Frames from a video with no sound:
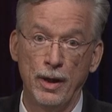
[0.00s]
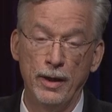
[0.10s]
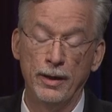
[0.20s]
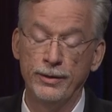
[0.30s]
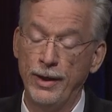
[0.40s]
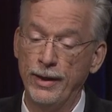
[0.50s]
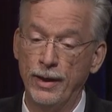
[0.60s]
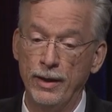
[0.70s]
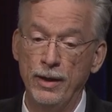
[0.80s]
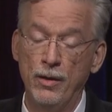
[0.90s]
And I'll tell you,
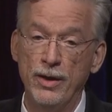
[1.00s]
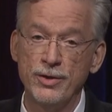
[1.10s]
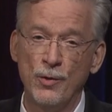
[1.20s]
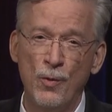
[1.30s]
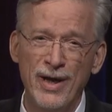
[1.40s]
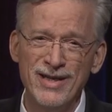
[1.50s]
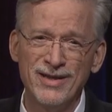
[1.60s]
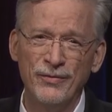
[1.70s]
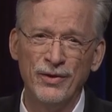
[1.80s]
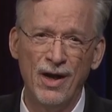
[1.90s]
you know, it's a
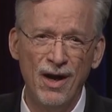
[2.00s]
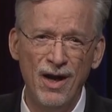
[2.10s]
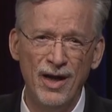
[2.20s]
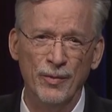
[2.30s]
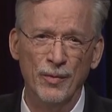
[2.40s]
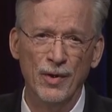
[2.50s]
waste of time.